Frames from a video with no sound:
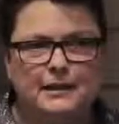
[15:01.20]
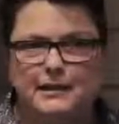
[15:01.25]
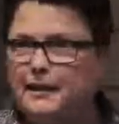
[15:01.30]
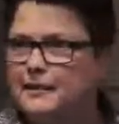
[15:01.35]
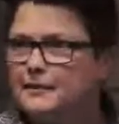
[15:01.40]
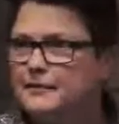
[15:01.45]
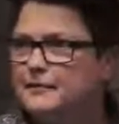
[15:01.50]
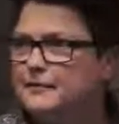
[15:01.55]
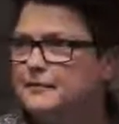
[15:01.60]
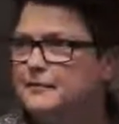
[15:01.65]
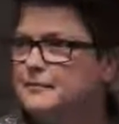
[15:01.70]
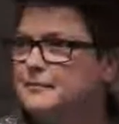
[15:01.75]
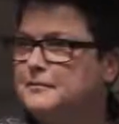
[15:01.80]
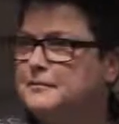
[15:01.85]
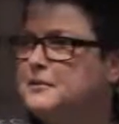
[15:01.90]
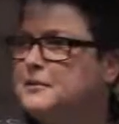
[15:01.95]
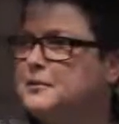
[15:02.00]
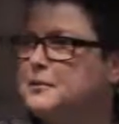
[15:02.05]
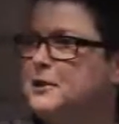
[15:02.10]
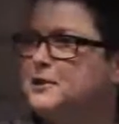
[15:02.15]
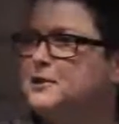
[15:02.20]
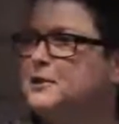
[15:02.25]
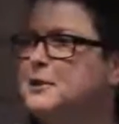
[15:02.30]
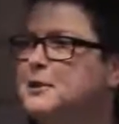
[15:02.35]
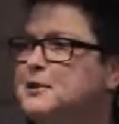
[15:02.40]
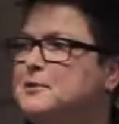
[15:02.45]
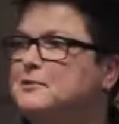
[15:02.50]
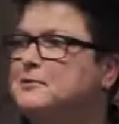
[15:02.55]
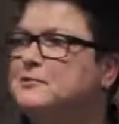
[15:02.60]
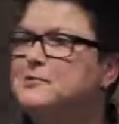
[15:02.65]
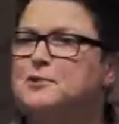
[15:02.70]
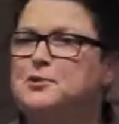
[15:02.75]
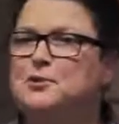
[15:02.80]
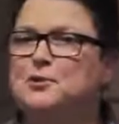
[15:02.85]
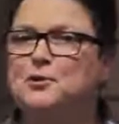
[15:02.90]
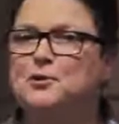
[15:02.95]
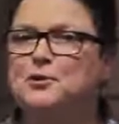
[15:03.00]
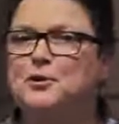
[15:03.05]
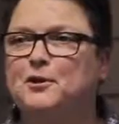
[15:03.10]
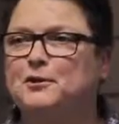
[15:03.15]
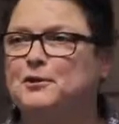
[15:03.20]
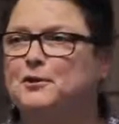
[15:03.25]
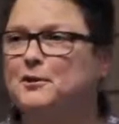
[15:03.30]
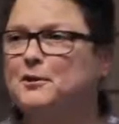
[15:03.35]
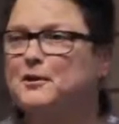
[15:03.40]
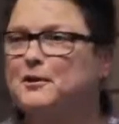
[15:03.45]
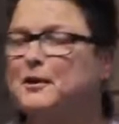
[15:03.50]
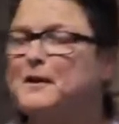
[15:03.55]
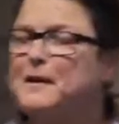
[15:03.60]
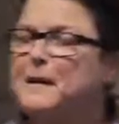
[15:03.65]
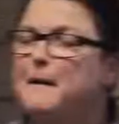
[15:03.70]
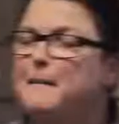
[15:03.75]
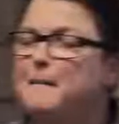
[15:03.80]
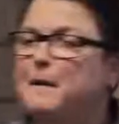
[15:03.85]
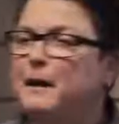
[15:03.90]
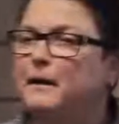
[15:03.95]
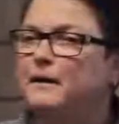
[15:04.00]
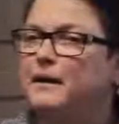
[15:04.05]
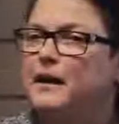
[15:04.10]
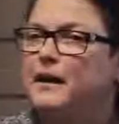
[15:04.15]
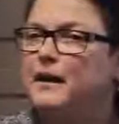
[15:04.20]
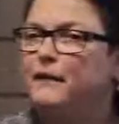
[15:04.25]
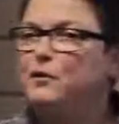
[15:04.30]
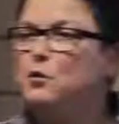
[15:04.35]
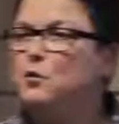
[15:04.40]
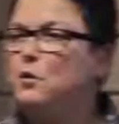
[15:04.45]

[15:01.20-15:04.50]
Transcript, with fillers: a kitten. Who had the kitten shirt on earlier? But if